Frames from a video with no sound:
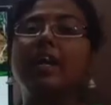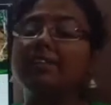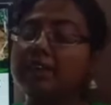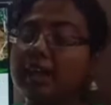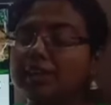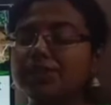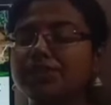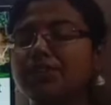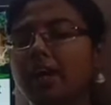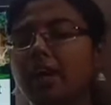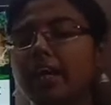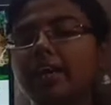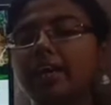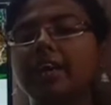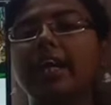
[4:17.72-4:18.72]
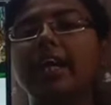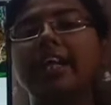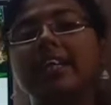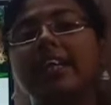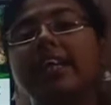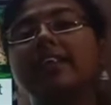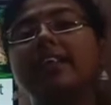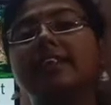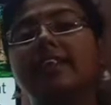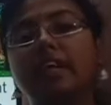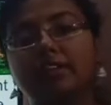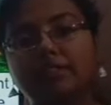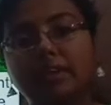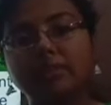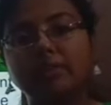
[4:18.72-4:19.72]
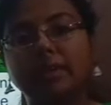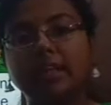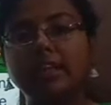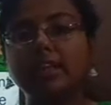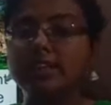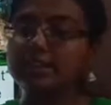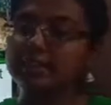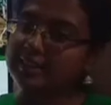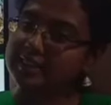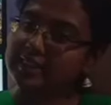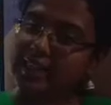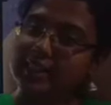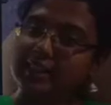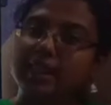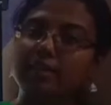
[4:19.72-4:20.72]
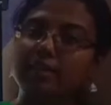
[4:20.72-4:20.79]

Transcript: That's why Indian government, state